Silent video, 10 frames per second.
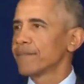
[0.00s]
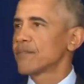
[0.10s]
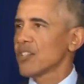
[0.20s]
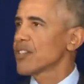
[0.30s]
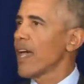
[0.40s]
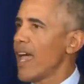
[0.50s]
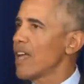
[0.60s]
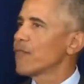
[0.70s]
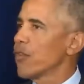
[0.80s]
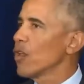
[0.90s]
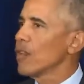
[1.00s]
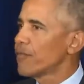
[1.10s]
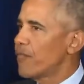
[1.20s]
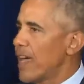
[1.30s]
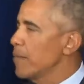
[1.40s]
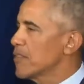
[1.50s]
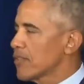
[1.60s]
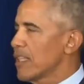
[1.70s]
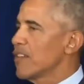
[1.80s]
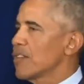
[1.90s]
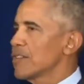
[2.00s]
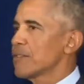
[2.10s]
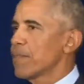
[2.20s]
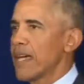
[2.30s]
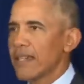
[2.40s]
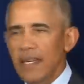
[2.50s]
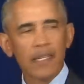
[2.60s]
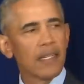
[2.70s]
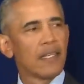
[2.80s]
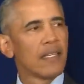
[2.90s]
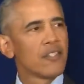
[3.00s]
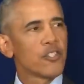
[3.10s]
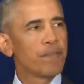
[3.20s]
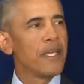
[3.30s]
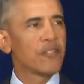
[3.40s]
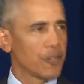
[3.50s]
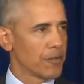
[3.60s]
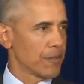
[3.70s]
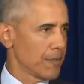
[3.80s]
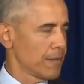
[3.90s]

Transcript: just a handful of famous leaders making speeches.